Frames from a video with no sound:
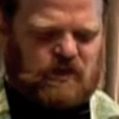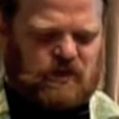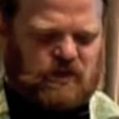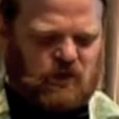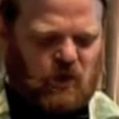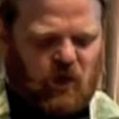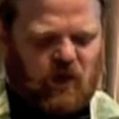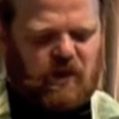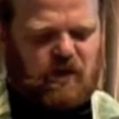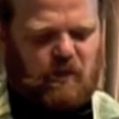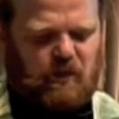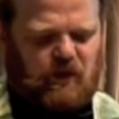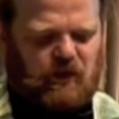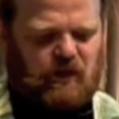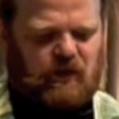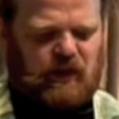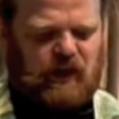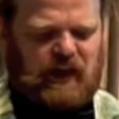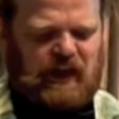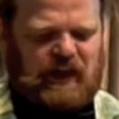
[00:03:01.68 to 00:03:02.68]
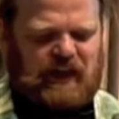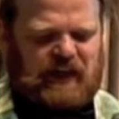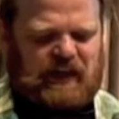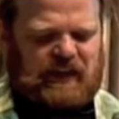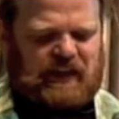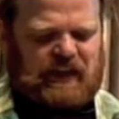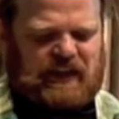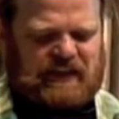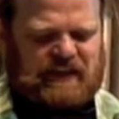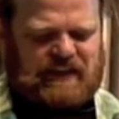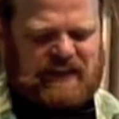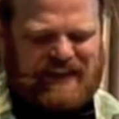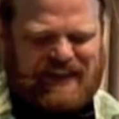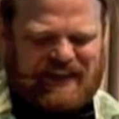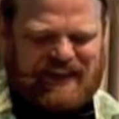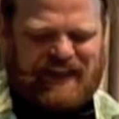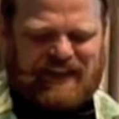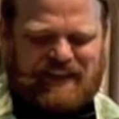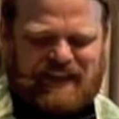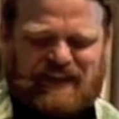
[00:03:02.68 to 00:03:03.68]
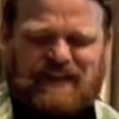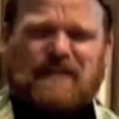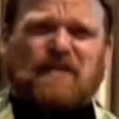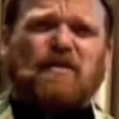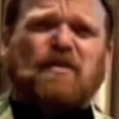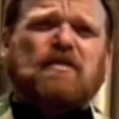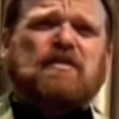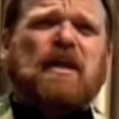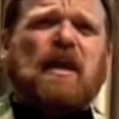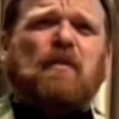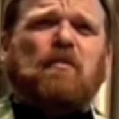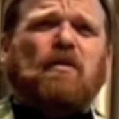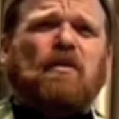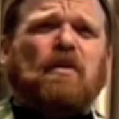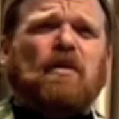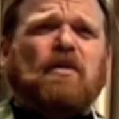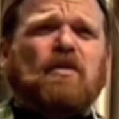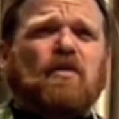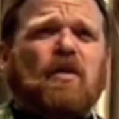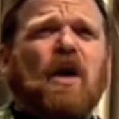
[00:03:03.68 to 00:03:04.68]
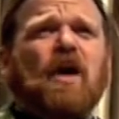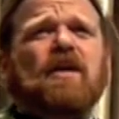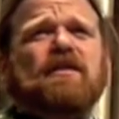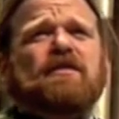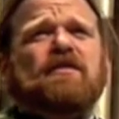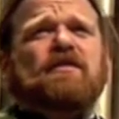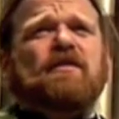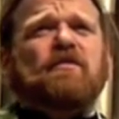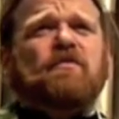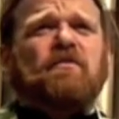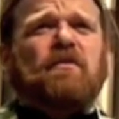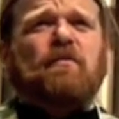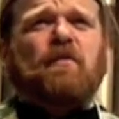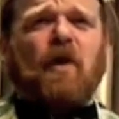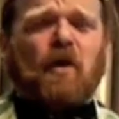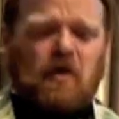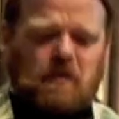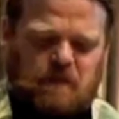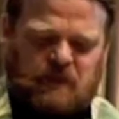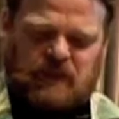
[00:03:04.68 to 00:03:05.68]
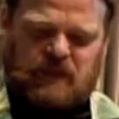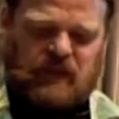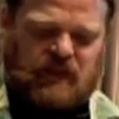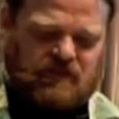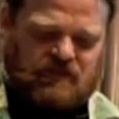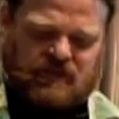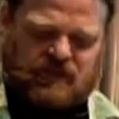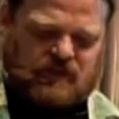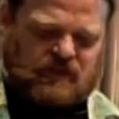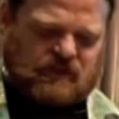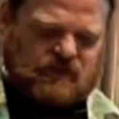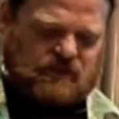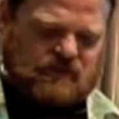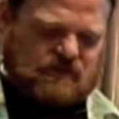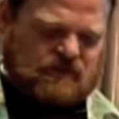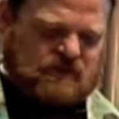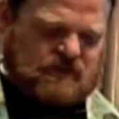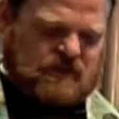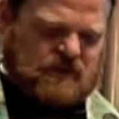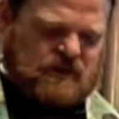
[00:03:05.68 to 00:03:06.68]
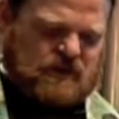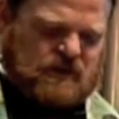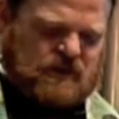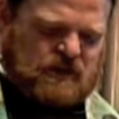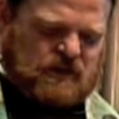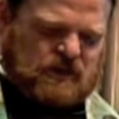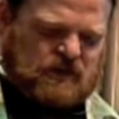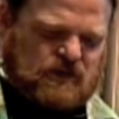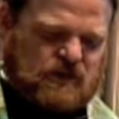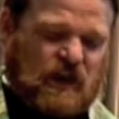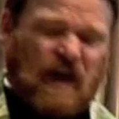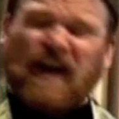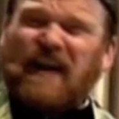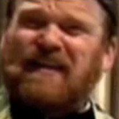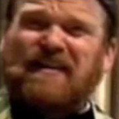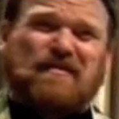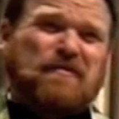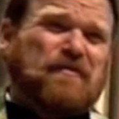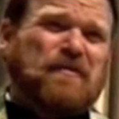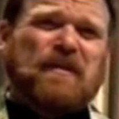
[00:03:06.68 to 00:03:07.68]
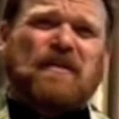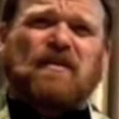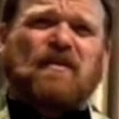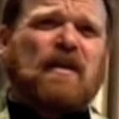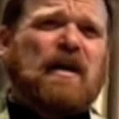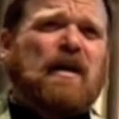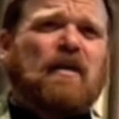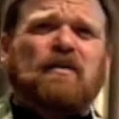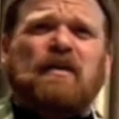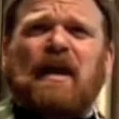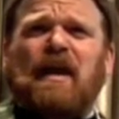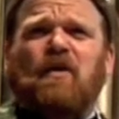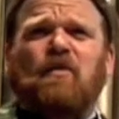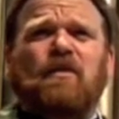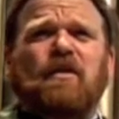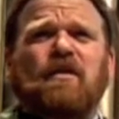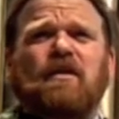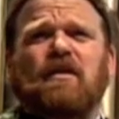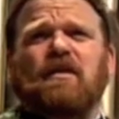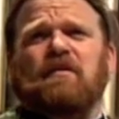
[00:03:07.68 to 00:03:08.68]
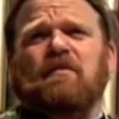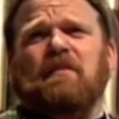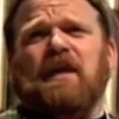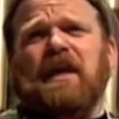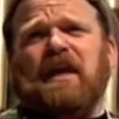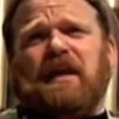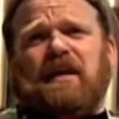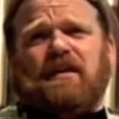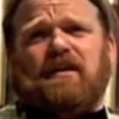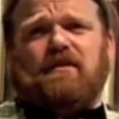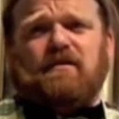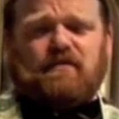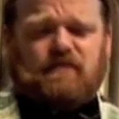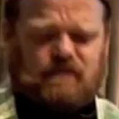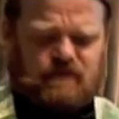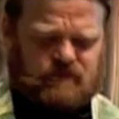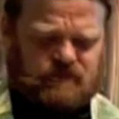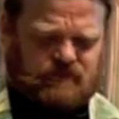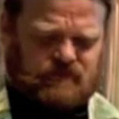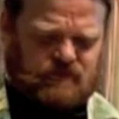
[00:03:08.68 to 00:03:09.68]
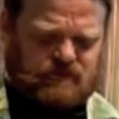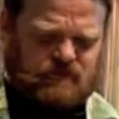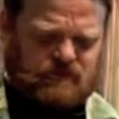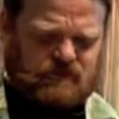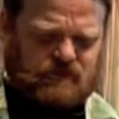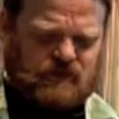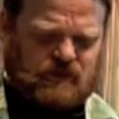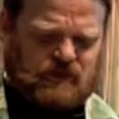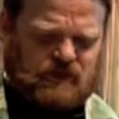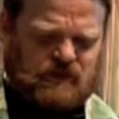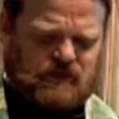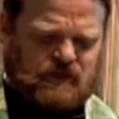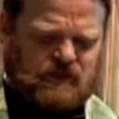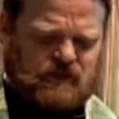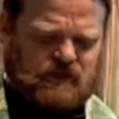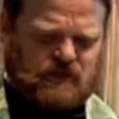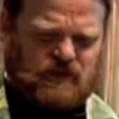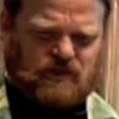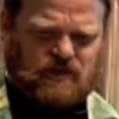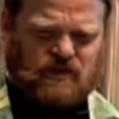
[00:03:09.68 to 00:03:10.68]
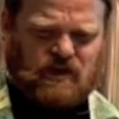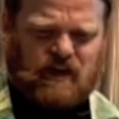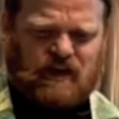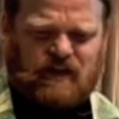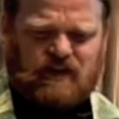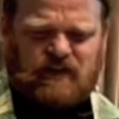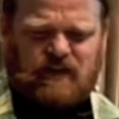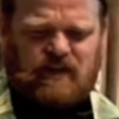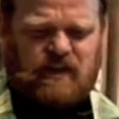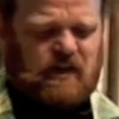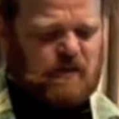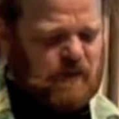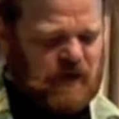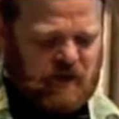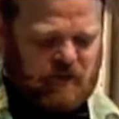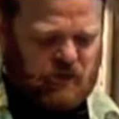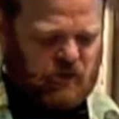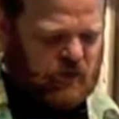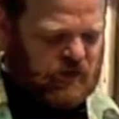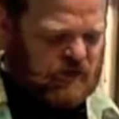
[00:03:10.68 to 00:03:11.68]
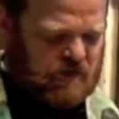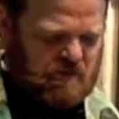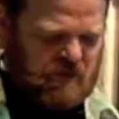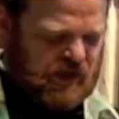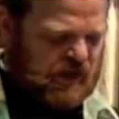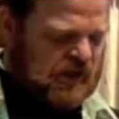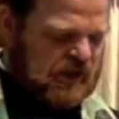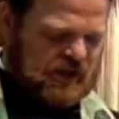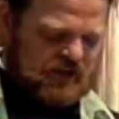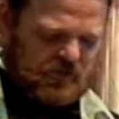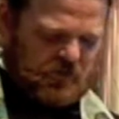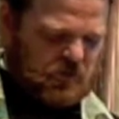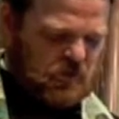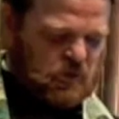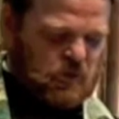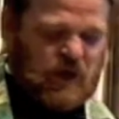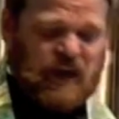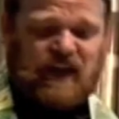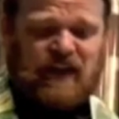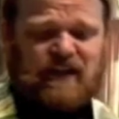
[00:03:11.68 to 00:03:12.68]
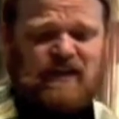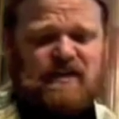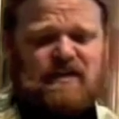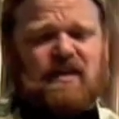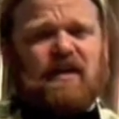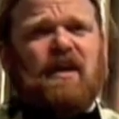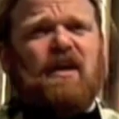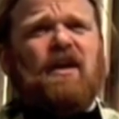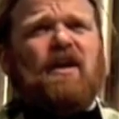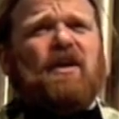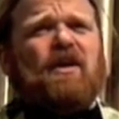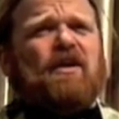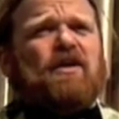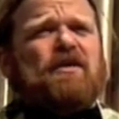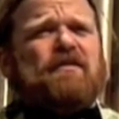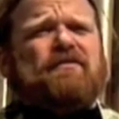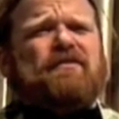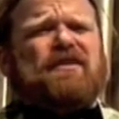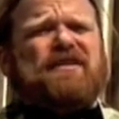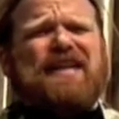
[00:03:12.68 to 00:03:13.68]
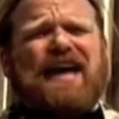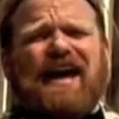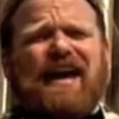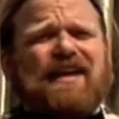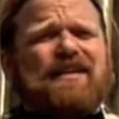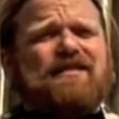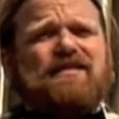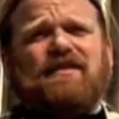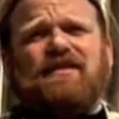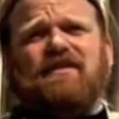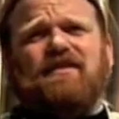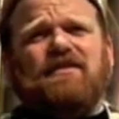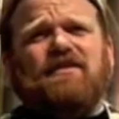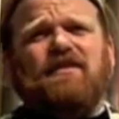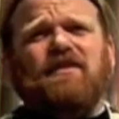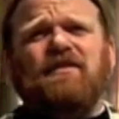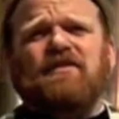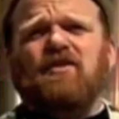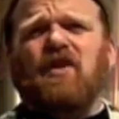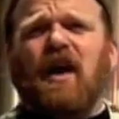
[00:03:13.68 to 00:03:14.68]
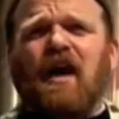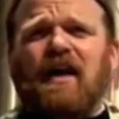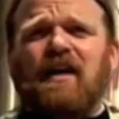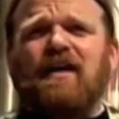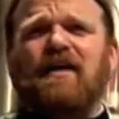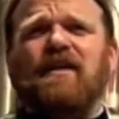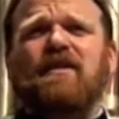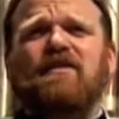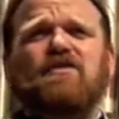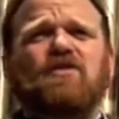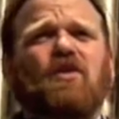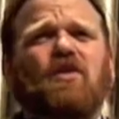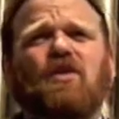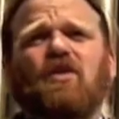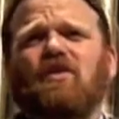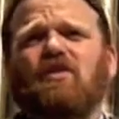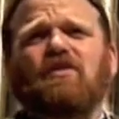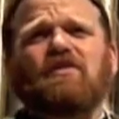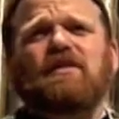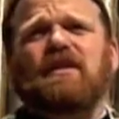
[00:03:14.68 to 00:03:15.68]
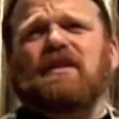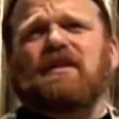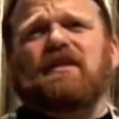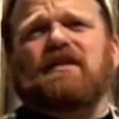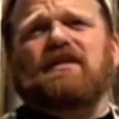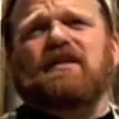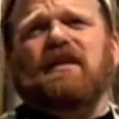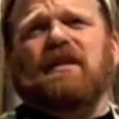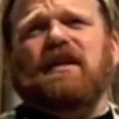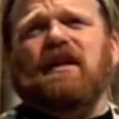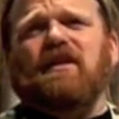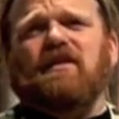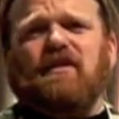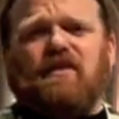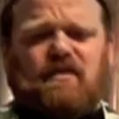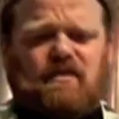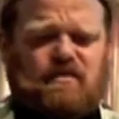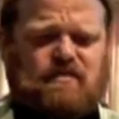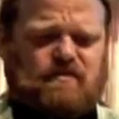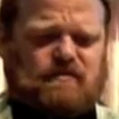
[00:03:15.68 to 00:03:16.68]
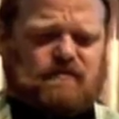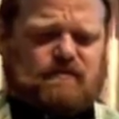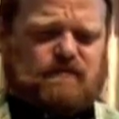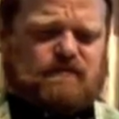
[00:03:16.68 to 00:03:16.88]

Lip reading: enjoyable than sitting at the dinner table across from our beloved, trying to figure out how we are going to make it. Trying to come up with money for rent, for taxes, trying to hold it together.